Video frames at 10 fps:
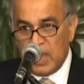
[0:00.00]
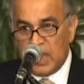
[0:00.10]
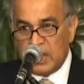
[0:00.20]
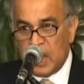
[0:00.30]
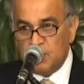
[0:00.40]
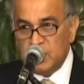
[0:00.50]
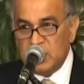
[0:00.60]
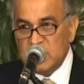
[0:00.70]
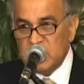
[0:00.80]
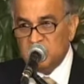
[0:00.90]
And I
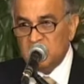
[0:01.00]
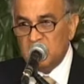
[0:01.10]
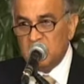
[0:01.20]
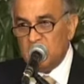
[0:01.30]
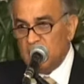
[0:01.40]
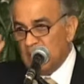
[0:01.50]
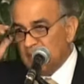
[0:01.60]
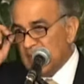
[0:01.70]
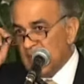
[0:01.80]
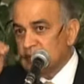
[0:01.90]
believe
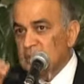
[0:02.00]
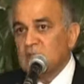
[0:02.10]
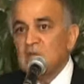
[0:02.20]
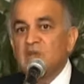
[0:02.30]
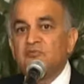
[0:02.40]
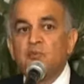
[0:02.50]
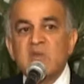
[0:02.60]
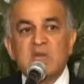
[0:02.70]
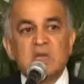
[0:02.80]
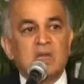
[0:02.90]
that if
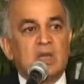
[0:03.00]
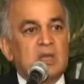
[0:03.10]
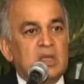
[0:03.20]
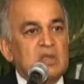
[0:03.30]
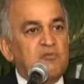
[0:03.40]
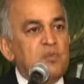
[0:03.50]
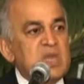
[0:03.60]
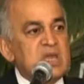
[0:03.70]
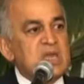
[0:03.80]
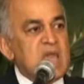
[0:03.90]
we
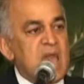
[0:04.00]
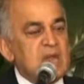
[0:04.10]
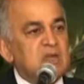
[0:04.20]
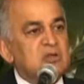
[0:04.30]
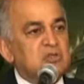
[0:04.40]
can